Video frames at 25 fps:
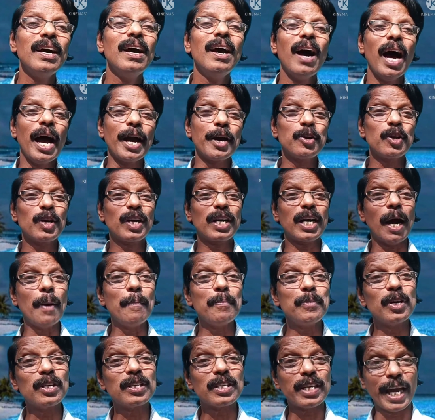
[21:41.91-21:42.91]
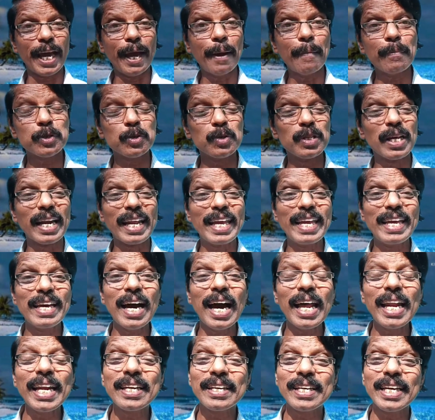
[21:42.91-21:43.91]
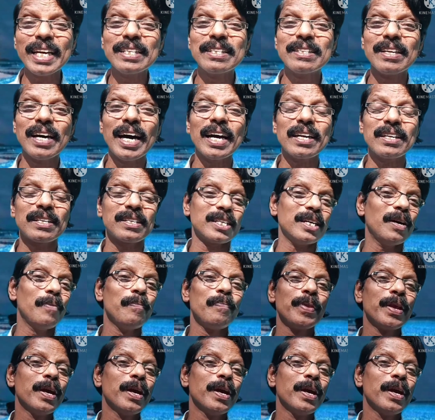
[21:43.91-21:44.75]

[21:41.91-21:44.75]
I had to come to terms with the reality that